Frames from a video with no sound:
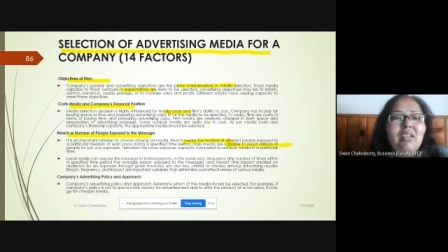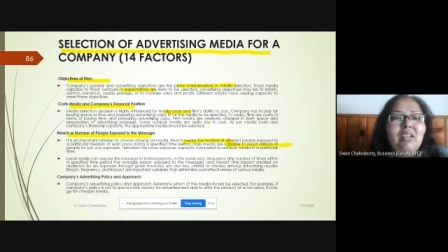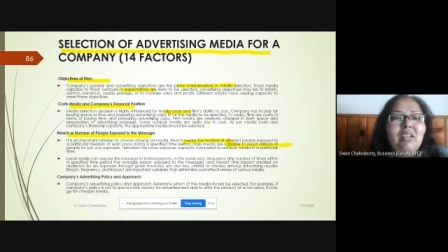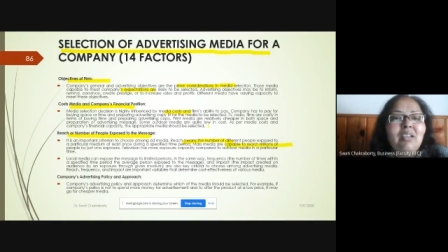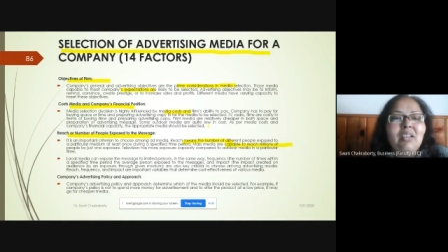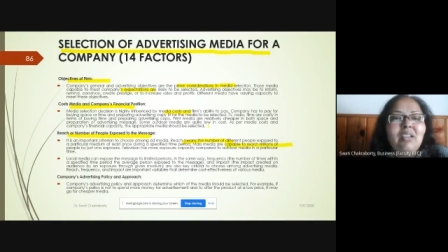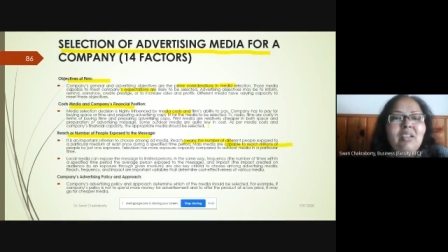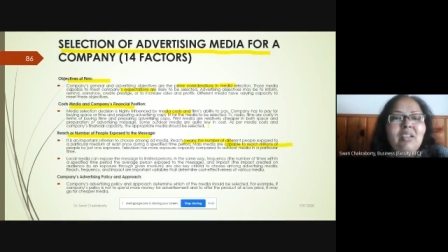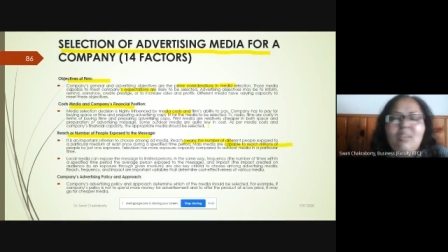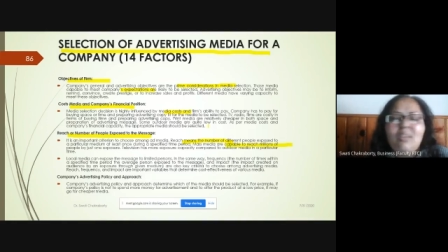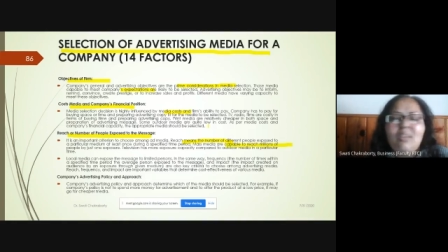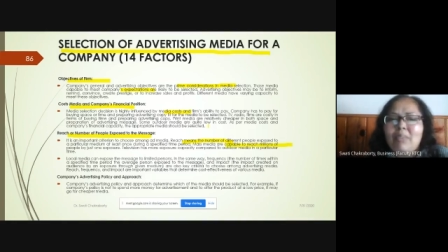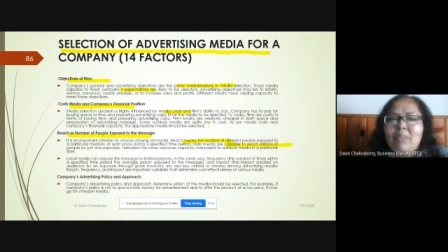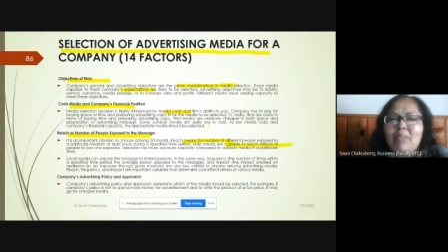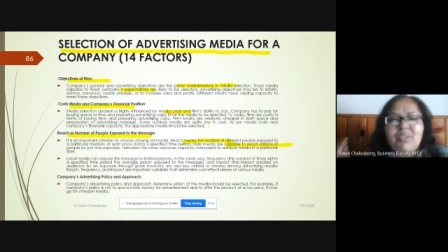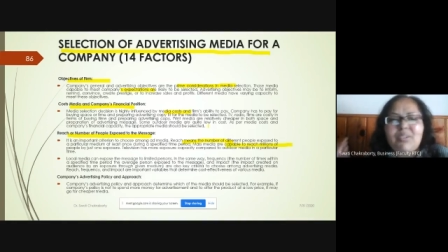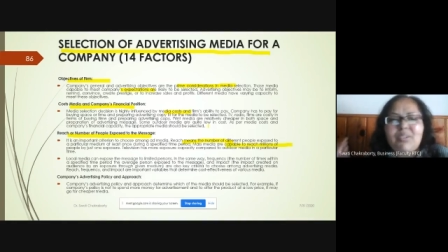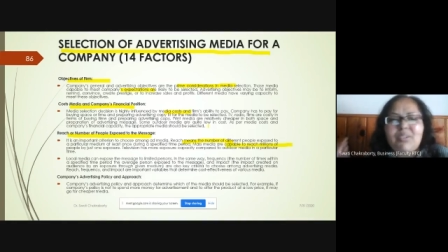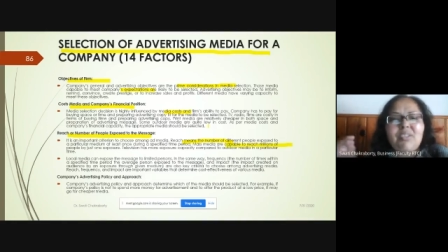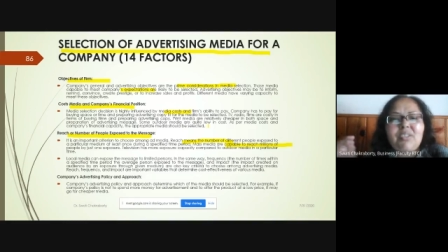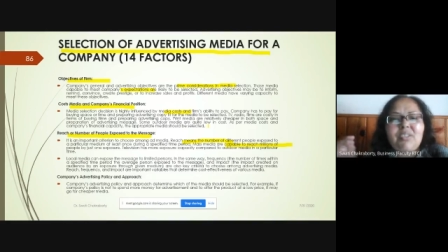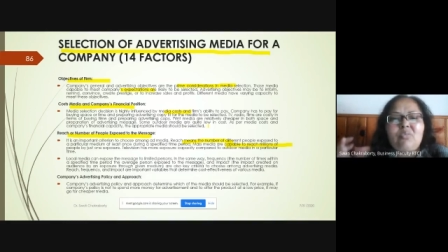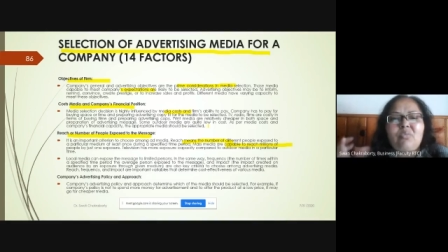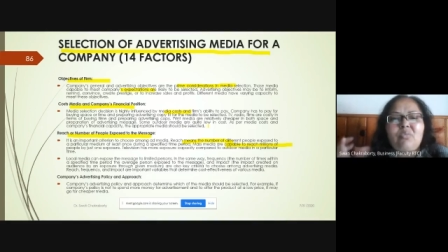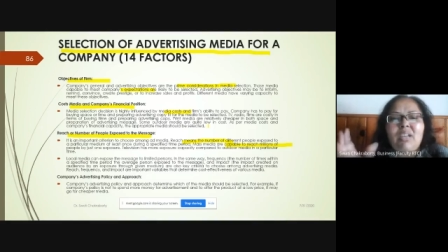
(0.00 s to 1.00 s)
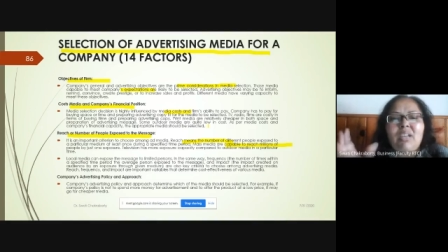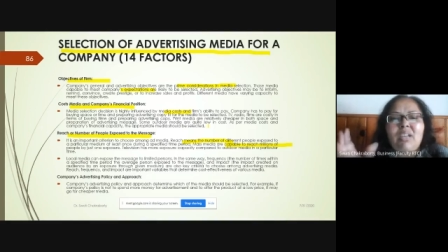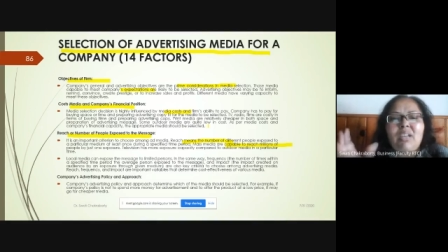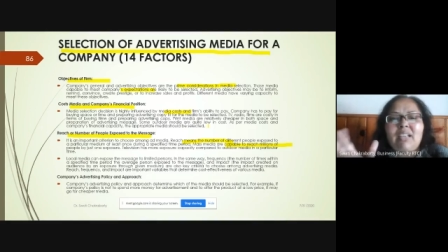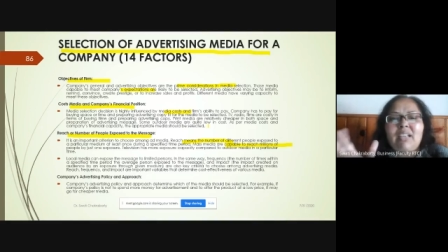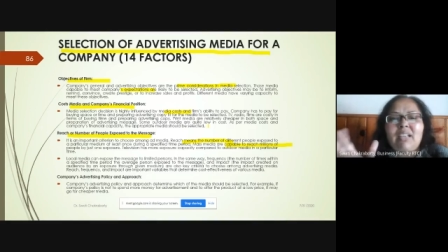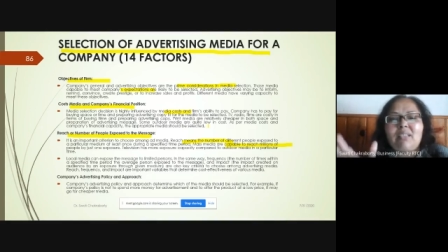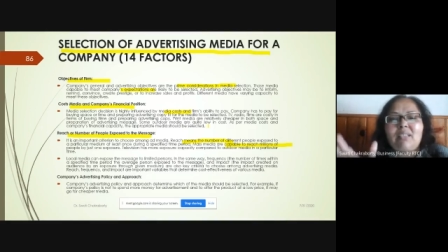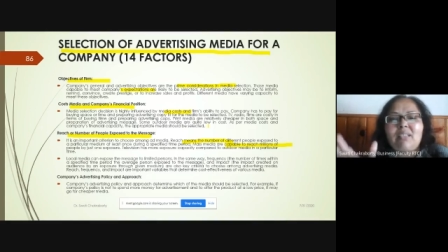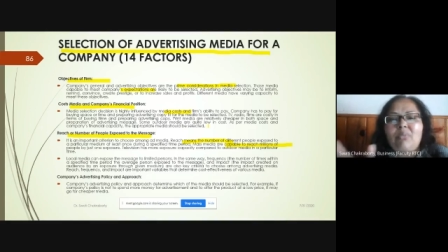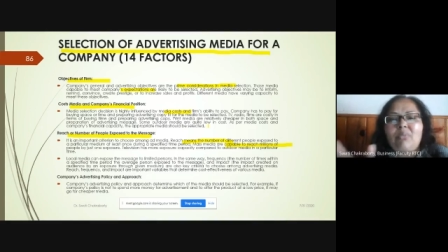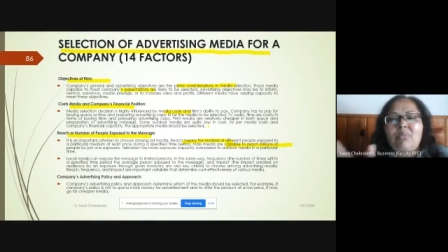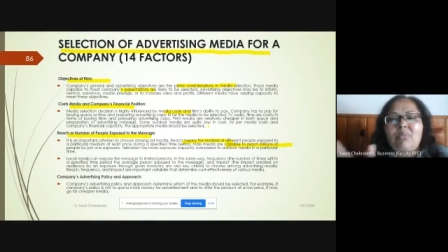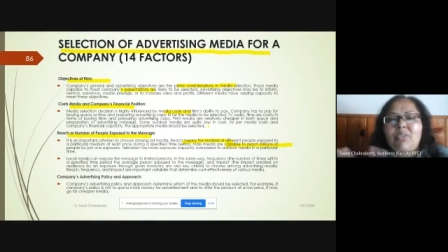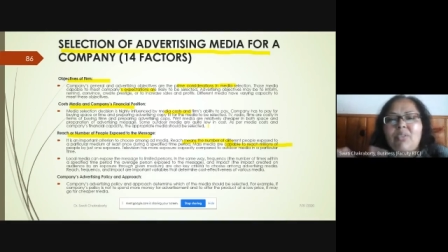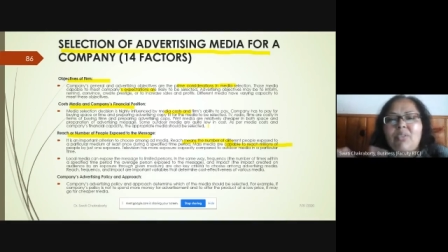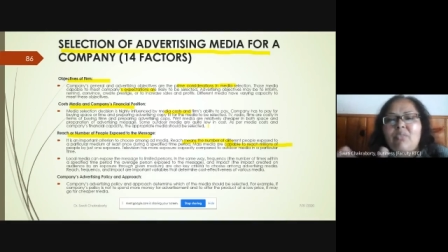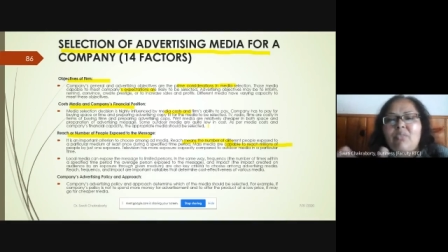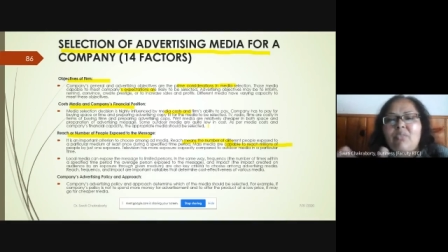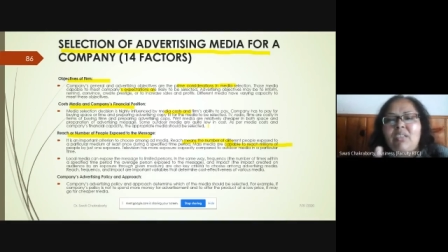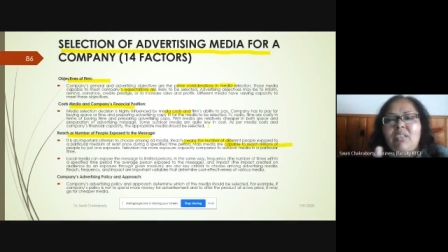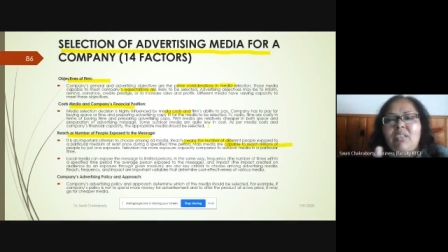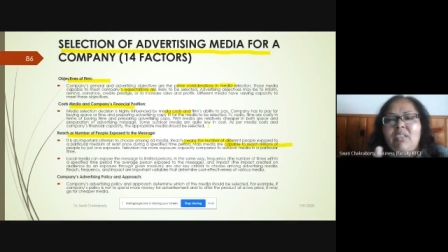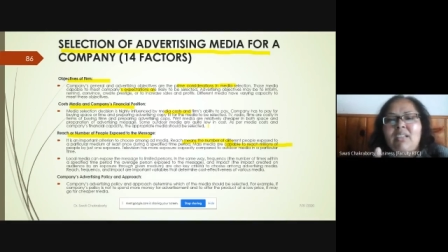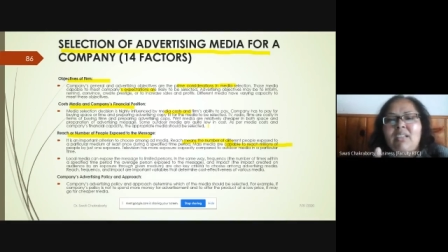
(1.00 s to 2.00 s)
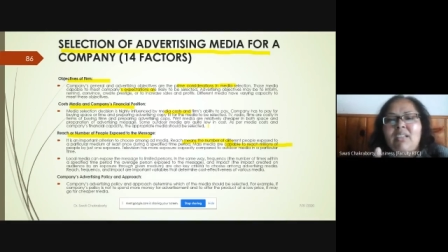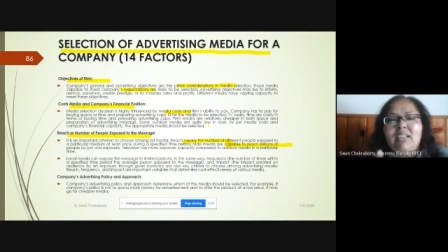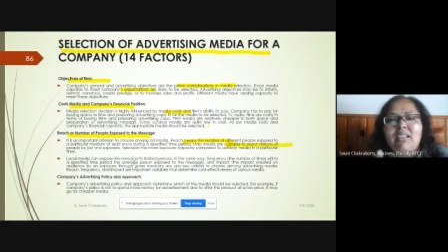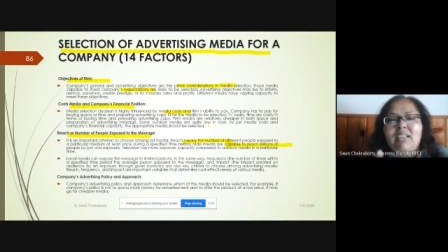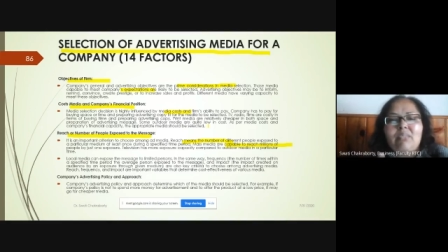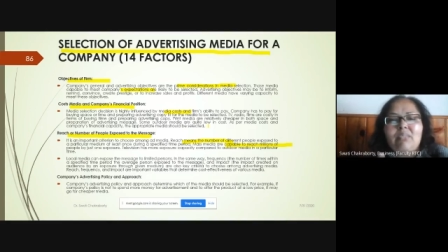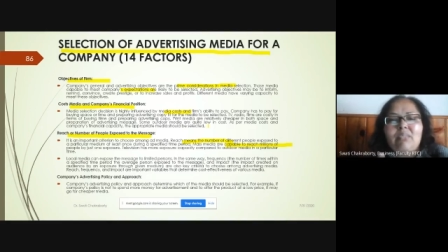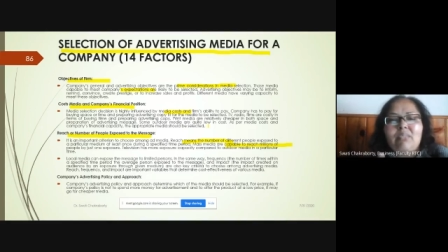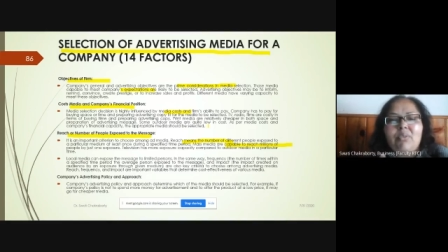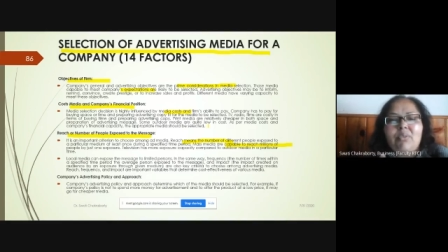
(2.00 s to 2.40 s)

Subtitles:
by just one exposure, within an exposure.